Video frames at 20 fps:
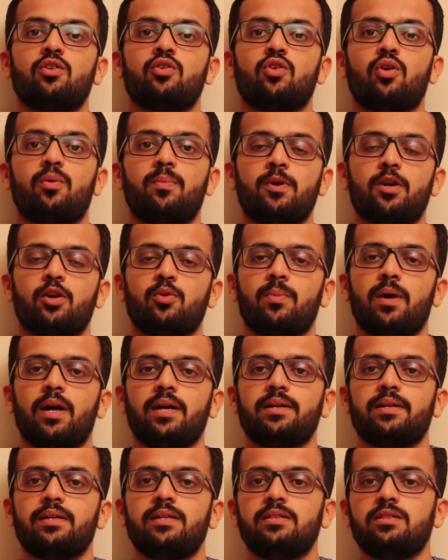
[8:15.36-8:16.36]
Roberto
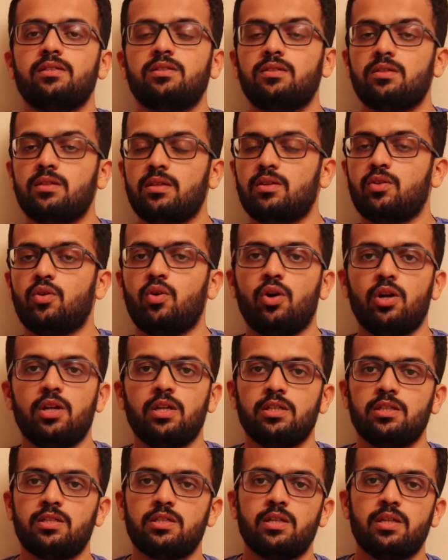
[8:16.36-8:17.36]
Martinez, in all
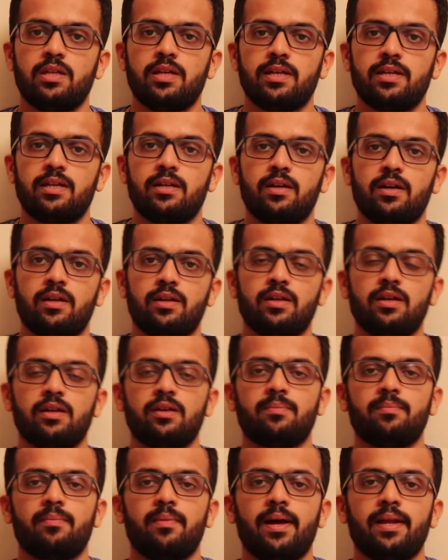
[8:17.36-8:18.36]
his league
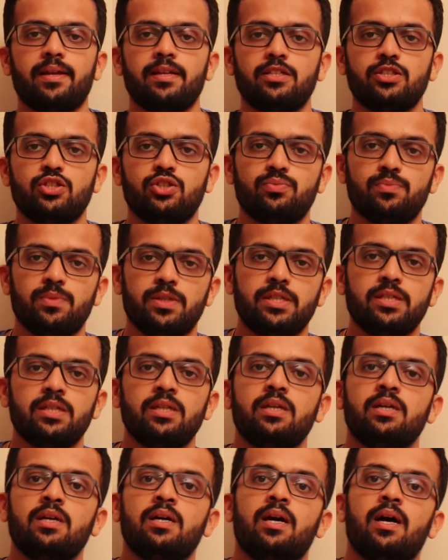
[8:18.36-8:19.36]
career management,
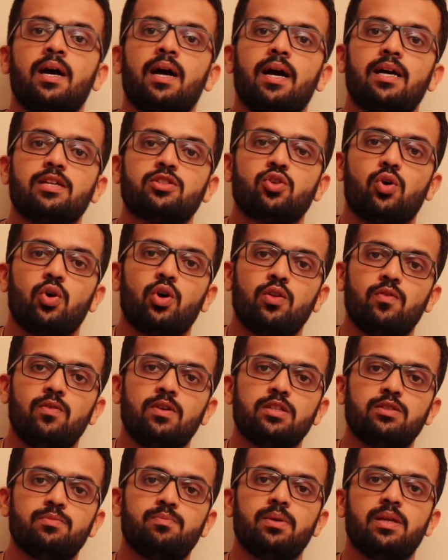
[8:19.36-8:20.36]
has
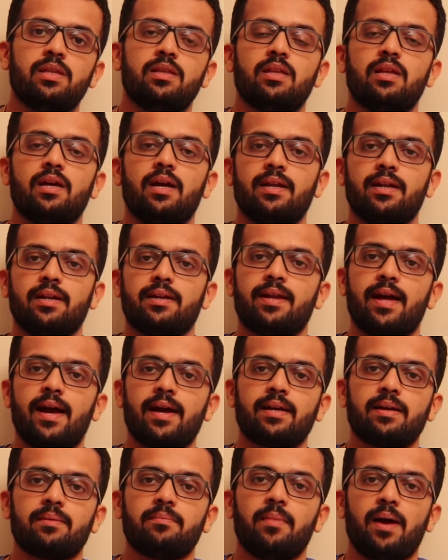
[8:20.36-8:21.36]
always been an
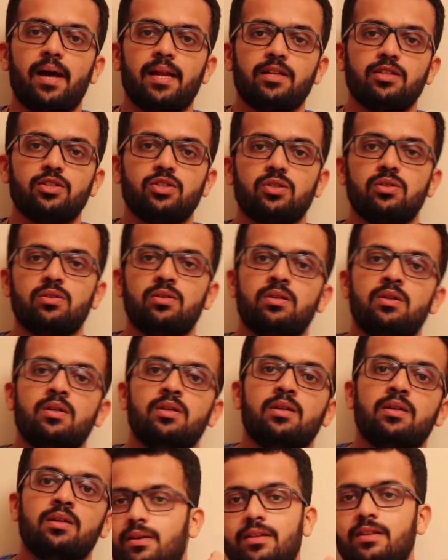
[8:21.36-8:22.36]
attacking manager.
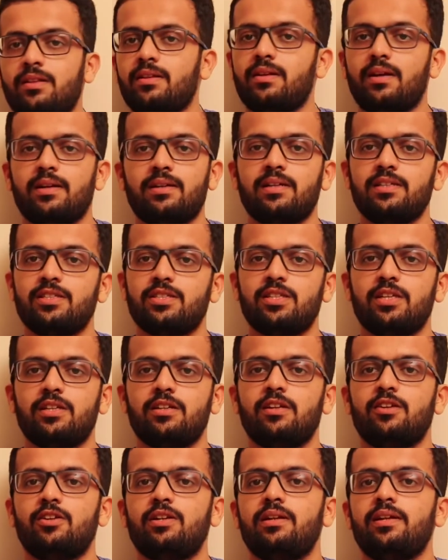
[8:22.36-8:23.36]
In at least in
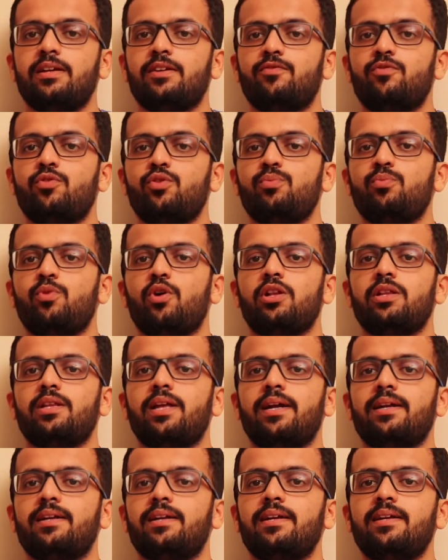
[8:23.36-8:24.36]
the league football,
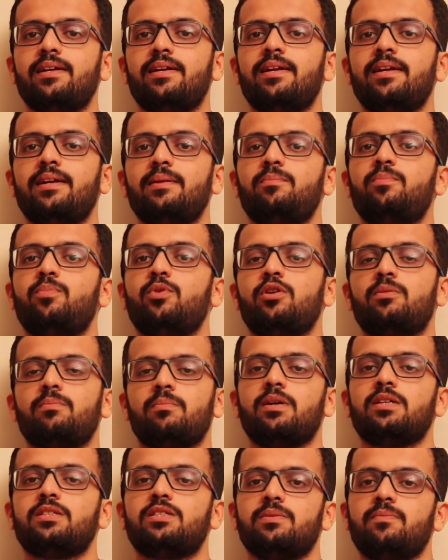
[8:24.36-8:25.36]
that he didn't put
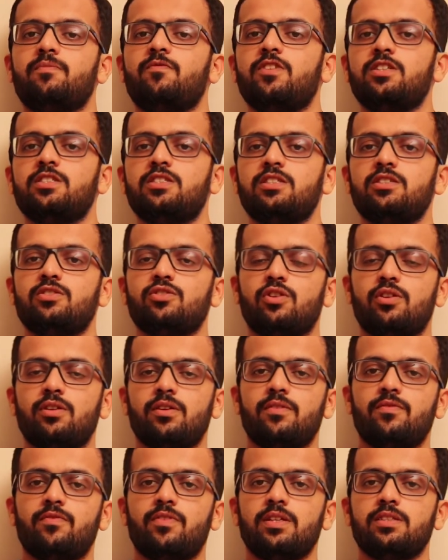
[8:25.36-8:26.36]
much emphasis on
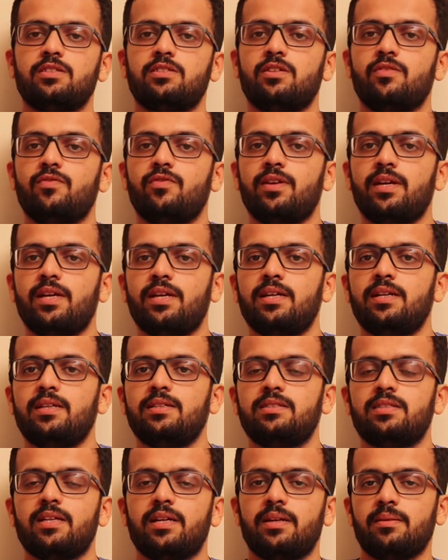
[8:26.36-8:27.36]
defense the way
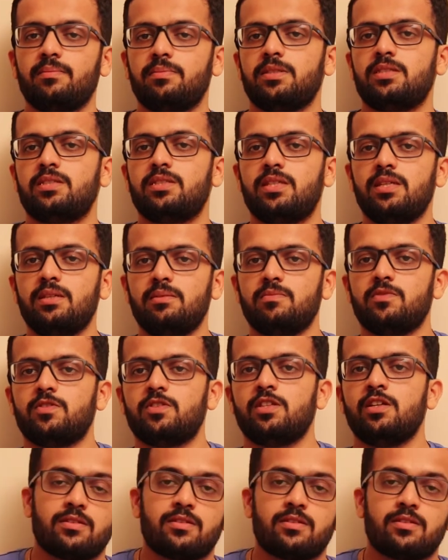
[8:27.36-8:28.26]
he set up his teams.